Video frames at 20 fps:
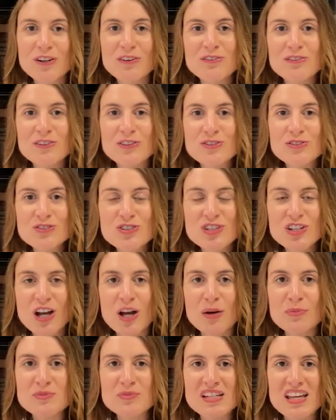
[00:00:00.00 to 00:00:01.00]
for a future
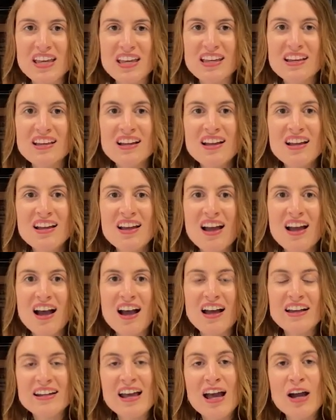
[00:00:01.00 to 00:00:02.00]
update
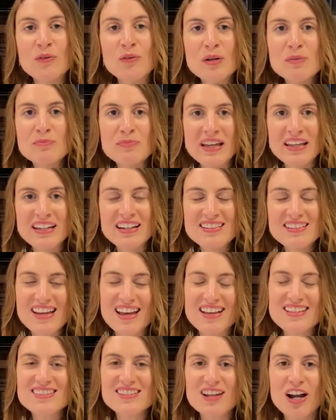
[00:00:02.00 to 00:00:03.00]
on how we beta
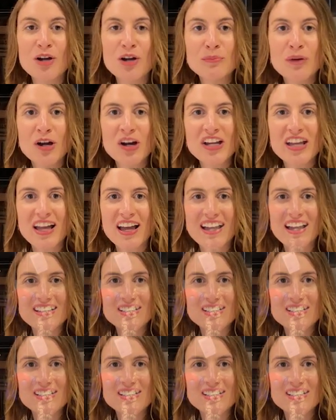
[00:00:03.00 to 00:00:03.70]
test our market